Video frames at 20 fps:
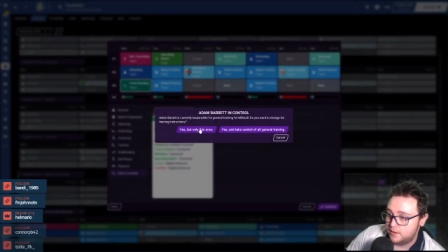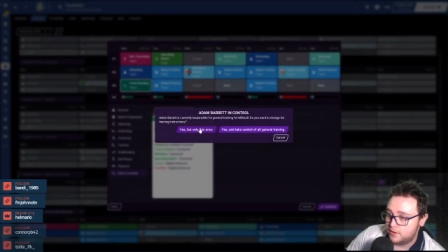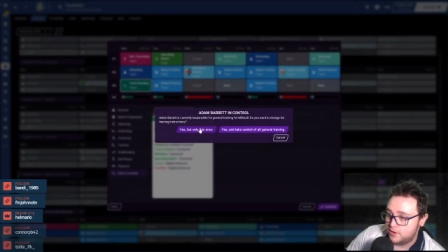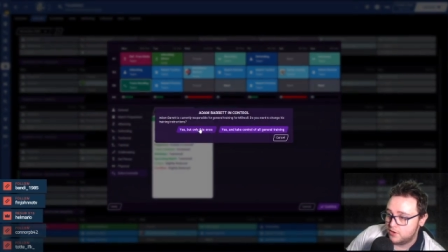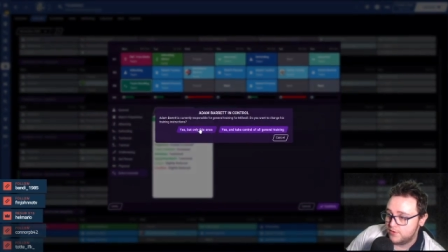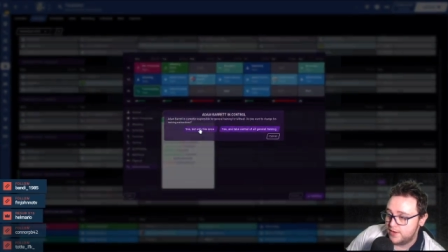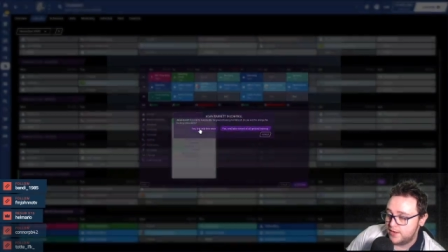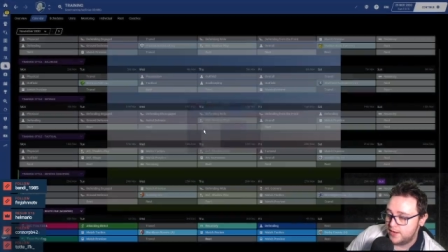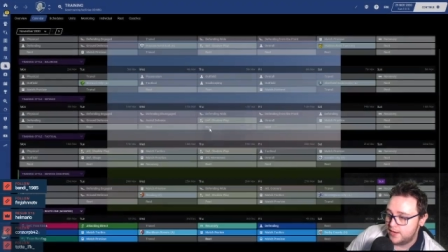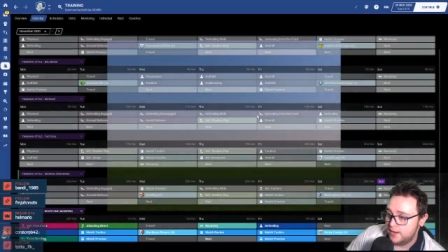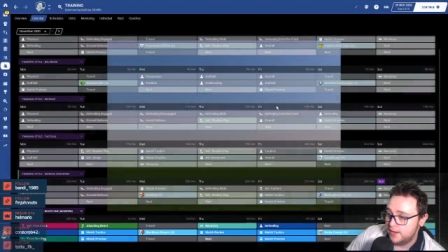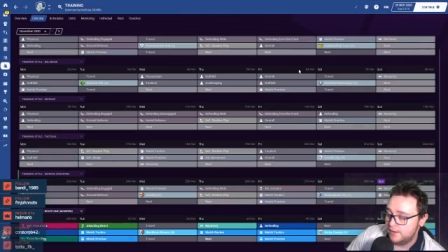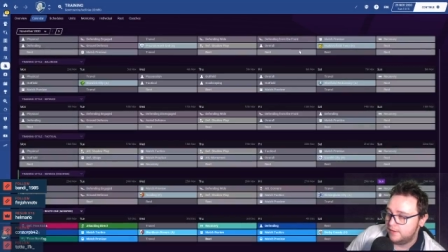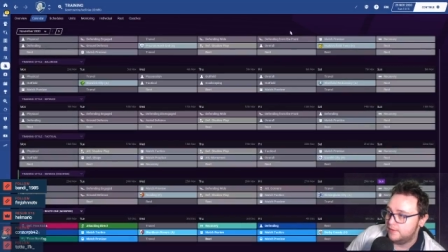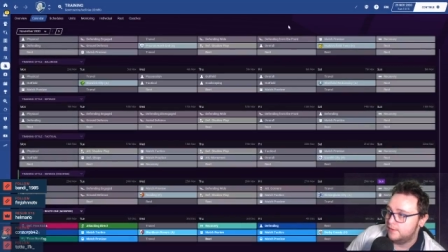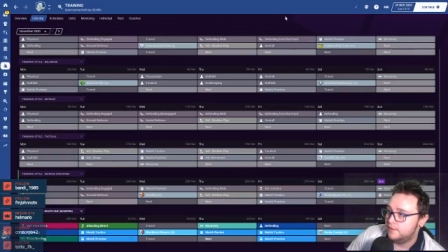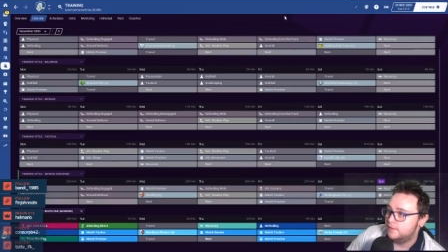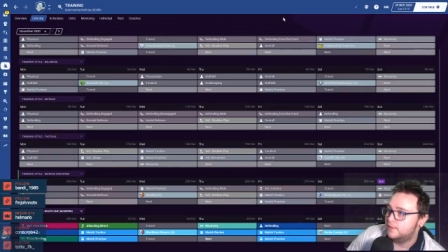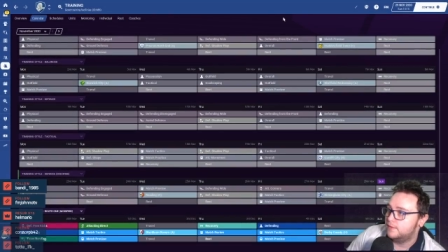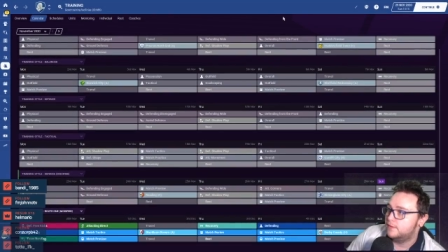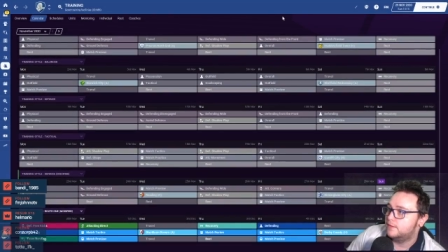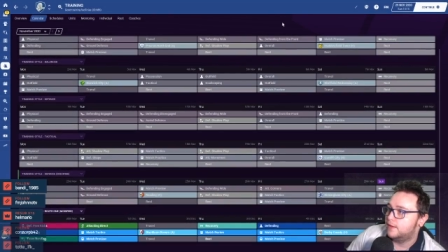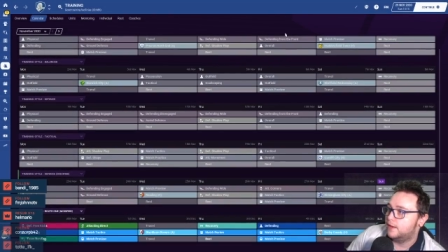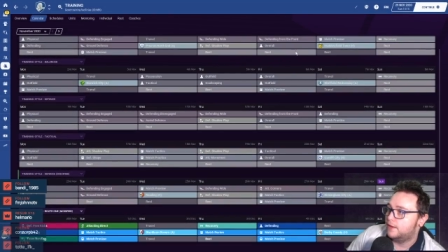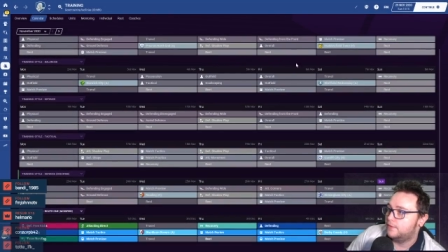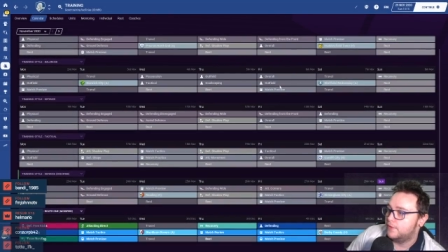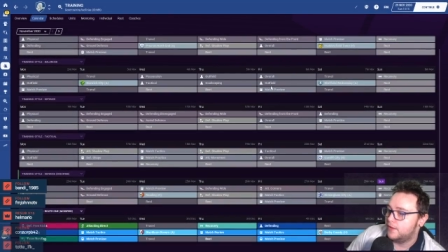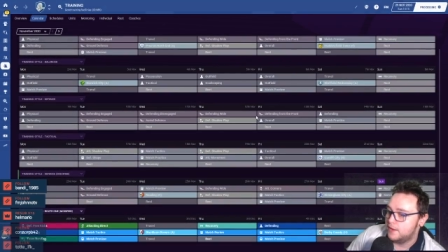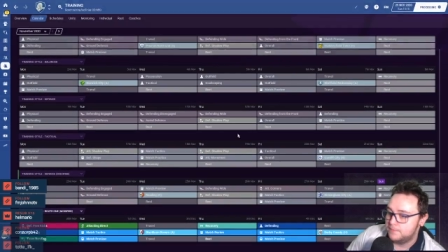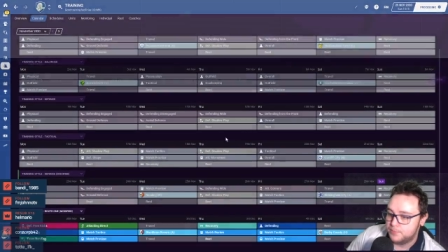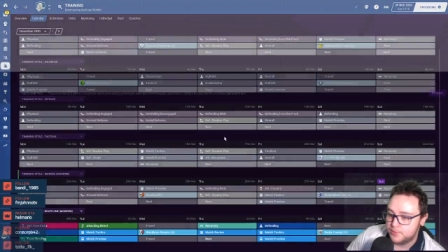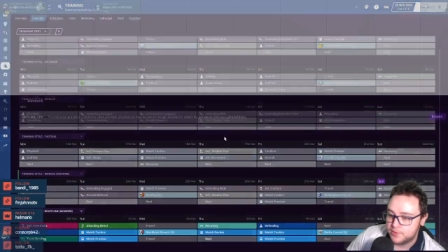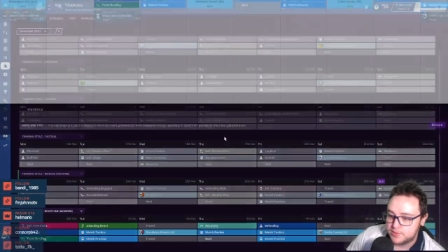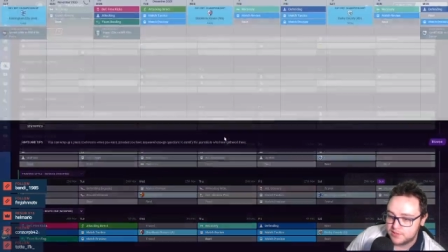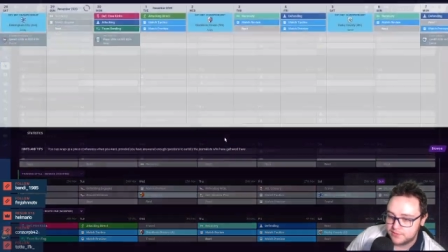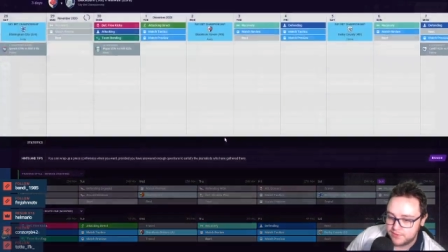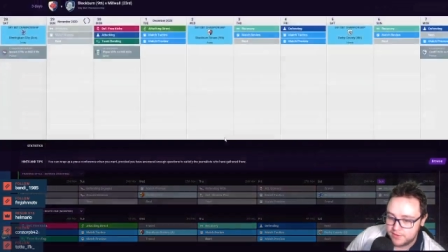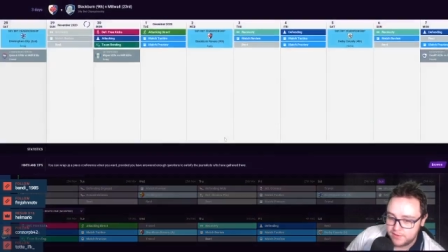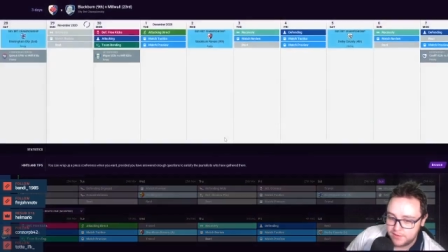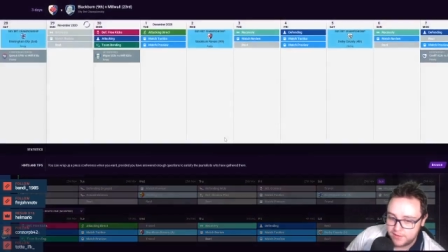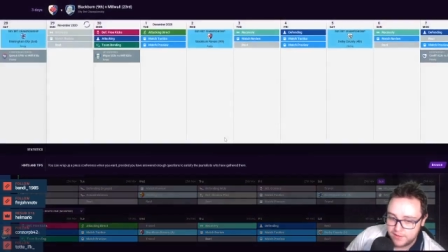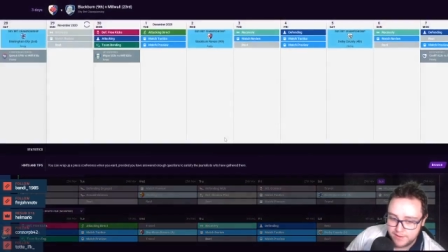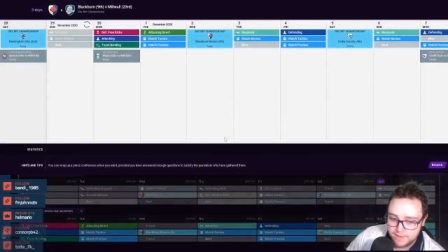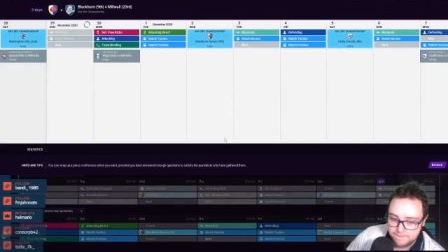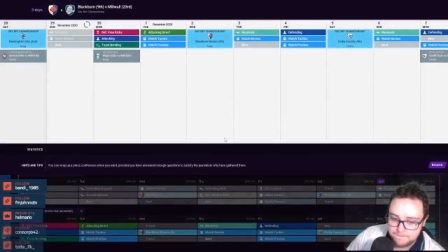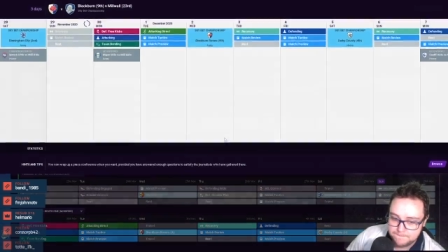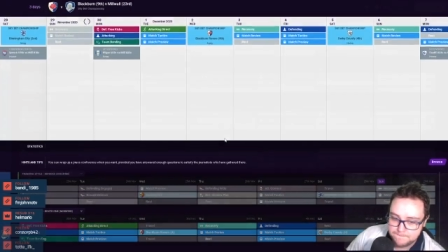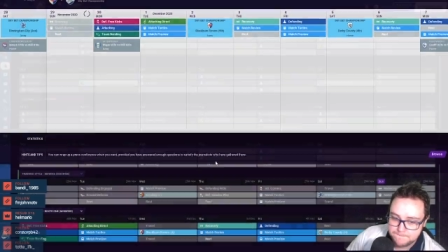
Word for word: Curry night. Down the Empress of India.